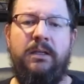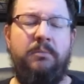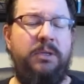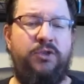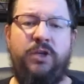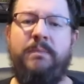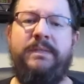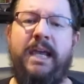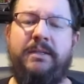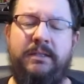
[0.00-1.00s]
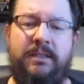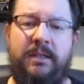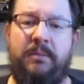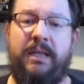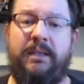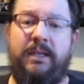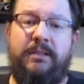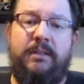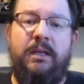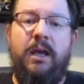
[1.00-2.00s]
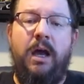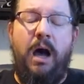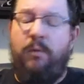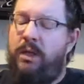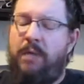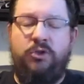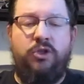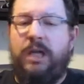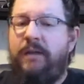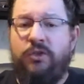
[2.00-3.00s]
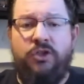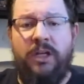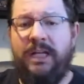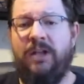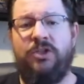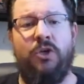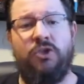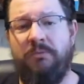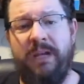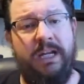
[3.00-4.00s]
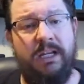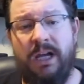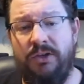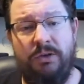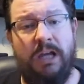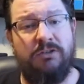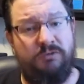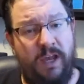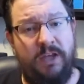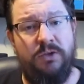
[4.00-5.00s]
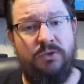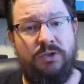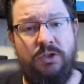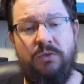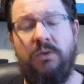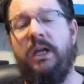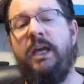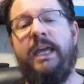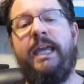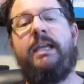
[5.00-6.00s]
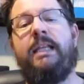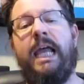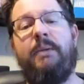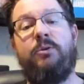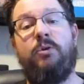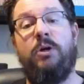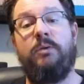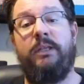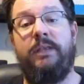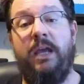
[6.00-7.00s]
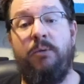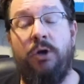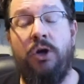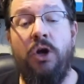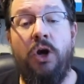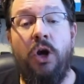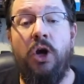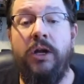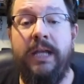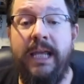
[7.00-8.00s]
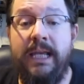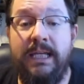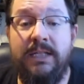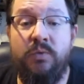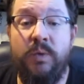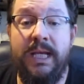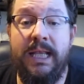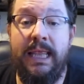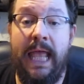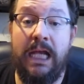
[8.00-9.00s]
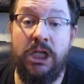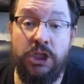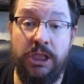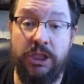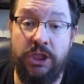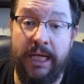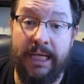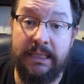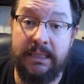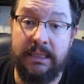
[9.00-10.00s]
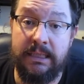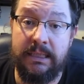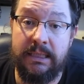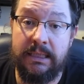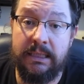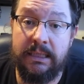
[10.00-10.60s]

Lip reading: But Trump takes it to them like this. Well, I'm just going to have to shut down social media, huh? You guys are fake news too. He claimed, quote, that they were hurting his re-election chances.